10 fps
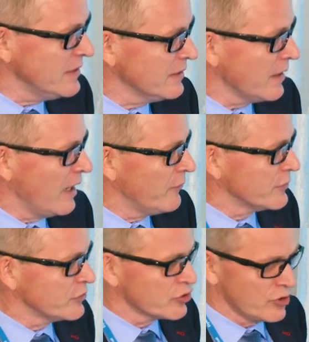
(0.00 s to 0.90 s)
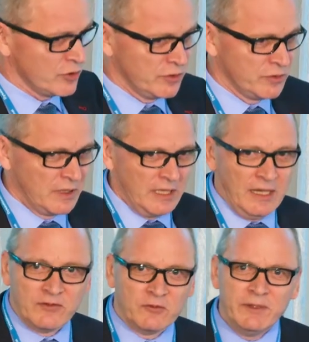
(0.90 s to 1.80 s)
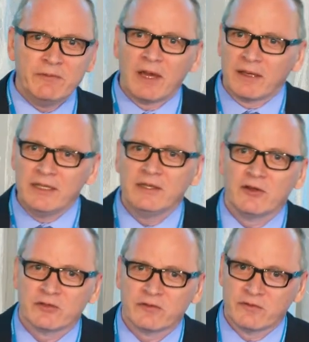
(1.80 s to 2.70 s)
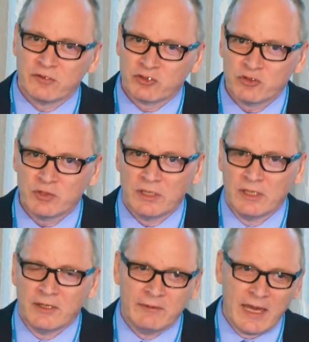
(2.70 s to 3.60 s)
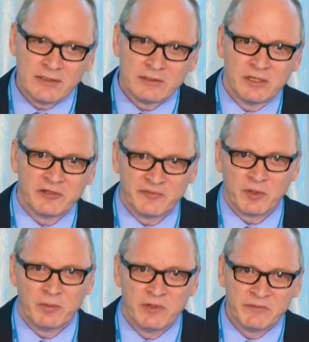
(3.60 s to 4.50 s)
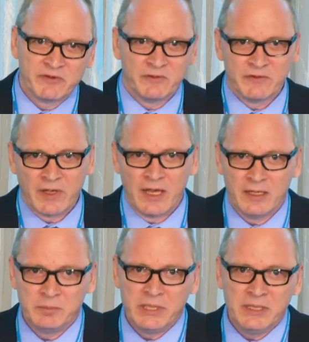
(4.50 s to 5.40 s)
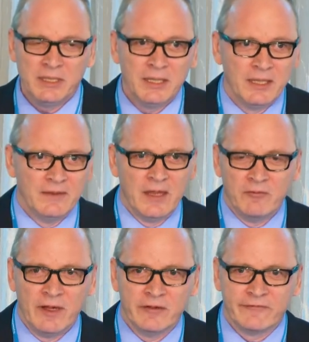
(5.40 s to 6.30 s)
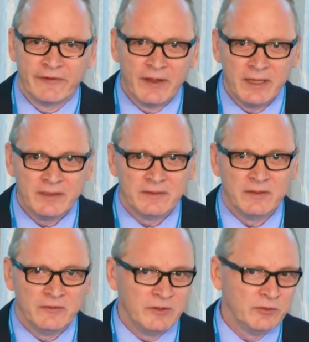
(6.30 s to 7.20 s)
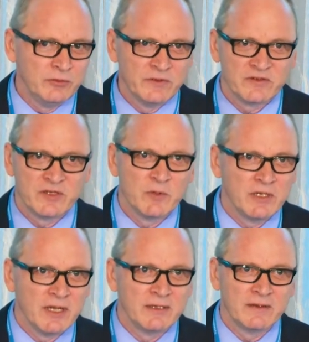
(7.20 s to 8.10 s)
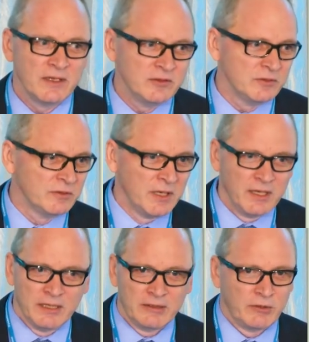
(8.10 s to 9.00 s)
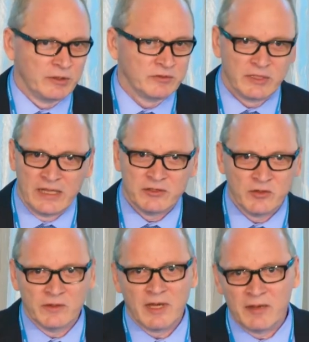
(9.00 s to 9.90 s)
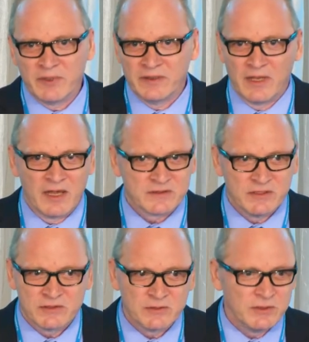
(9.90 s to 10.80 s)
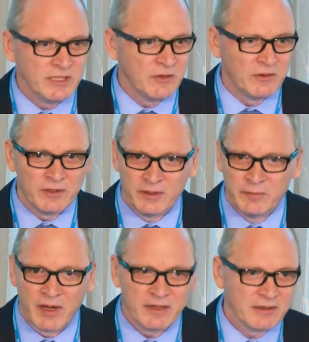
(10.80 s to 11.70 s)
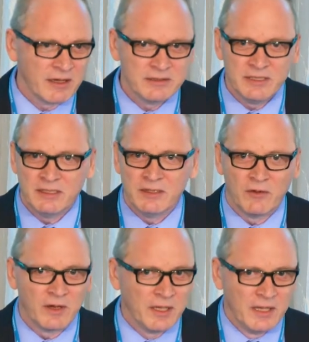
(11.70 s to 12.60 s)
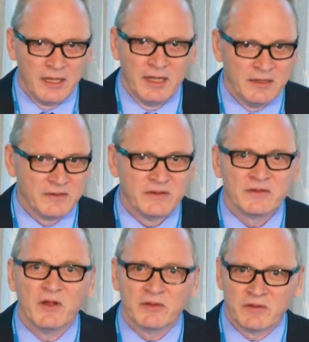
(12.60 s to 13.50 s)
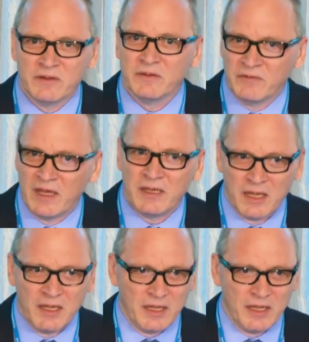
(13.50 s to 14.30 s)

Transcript: here I want to show you, so we were really not sure. We had a lot of problems with the IRB. They were afraid that if you do the stimulator that you can turn up in an asystole or a bradycardia, or it's not a way.